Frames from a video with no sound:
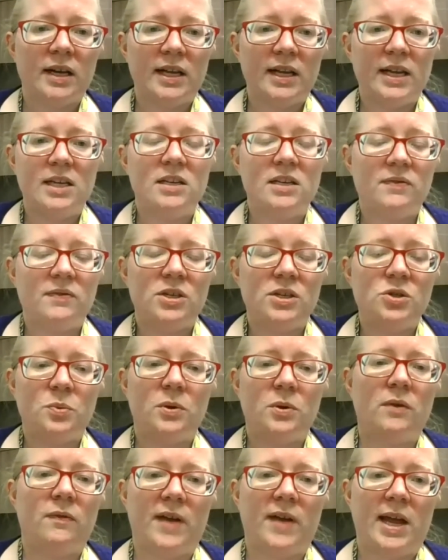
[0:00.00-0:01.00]

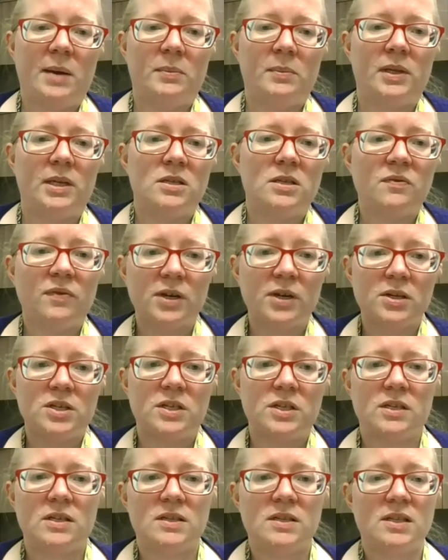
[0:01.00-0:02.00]
individual families
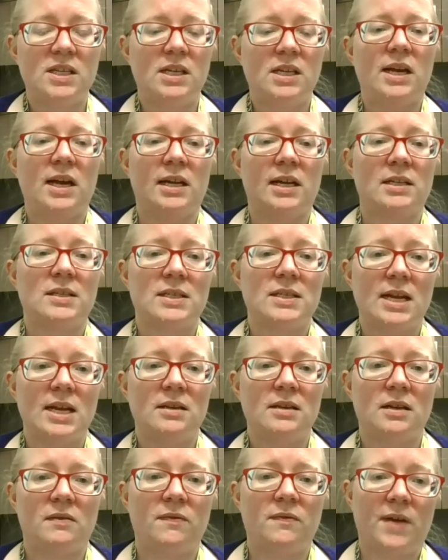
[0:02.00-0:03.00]
versus the
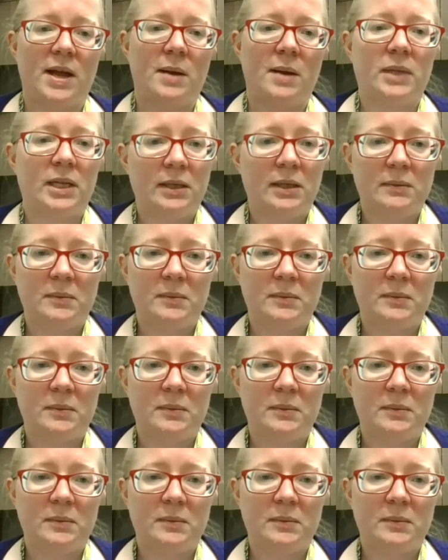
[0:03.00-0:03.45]
extended family.